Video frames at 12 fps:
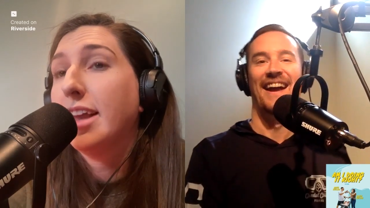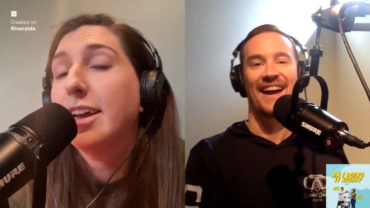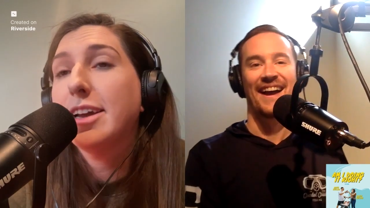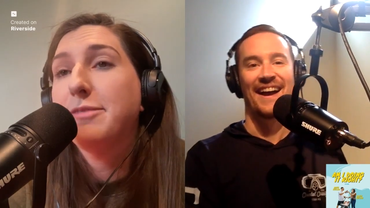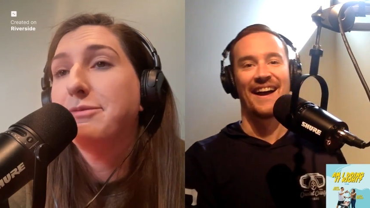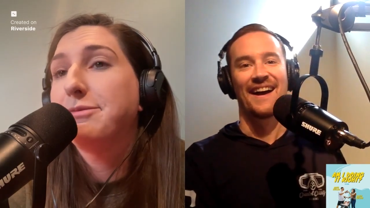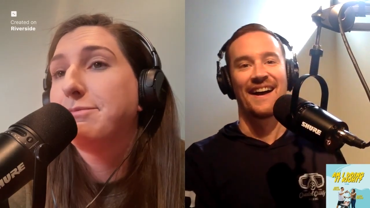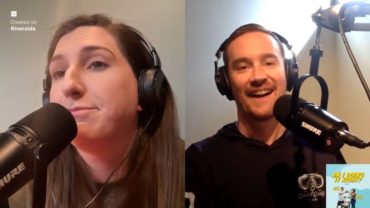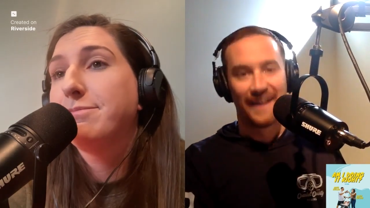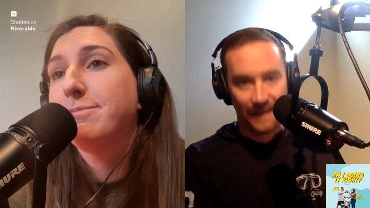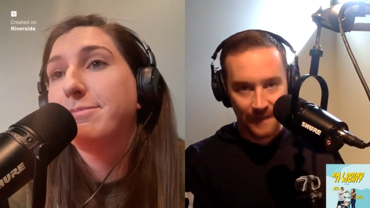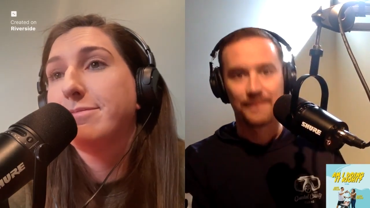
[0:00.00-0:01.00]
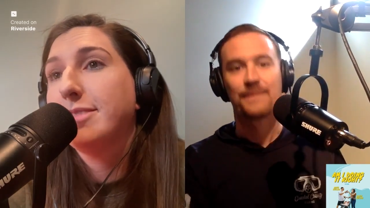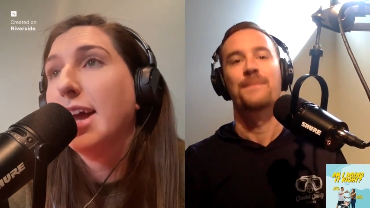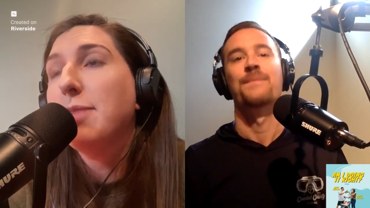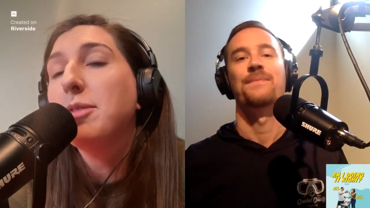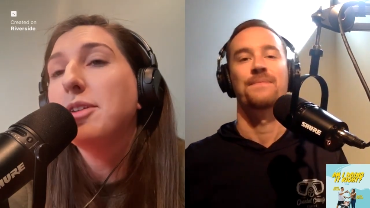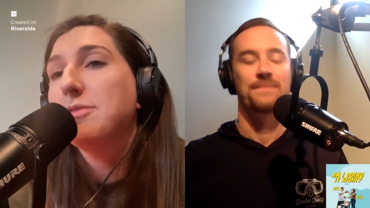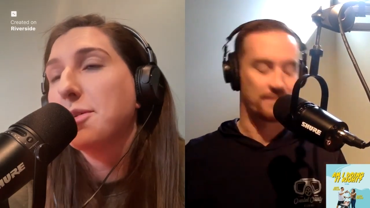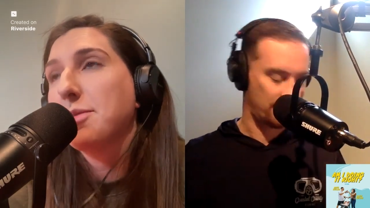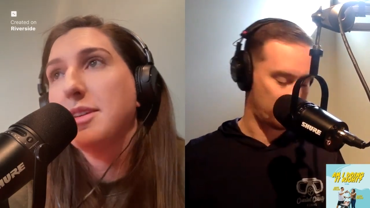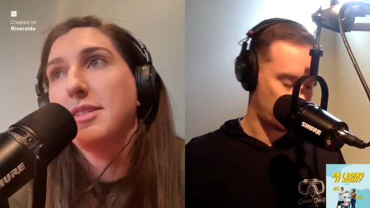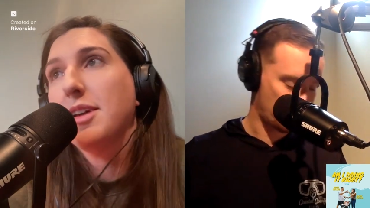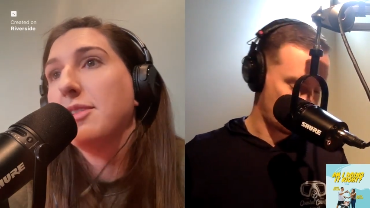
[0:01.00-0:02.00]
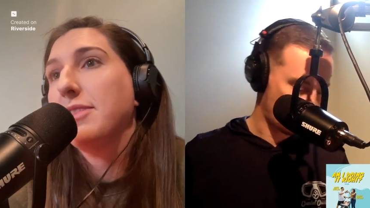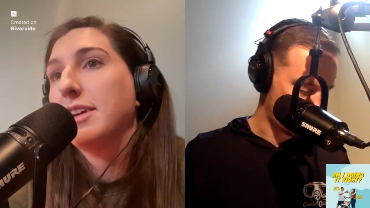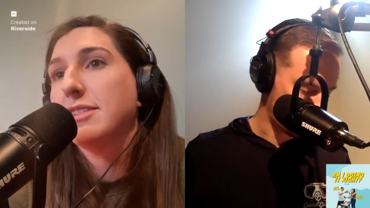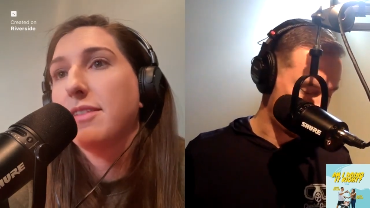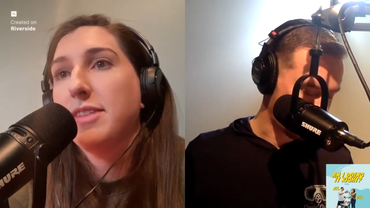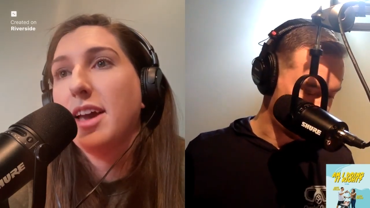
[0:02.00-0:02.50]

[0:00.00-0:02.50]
Speaker 1: I'm I'm going to vote these sound effects off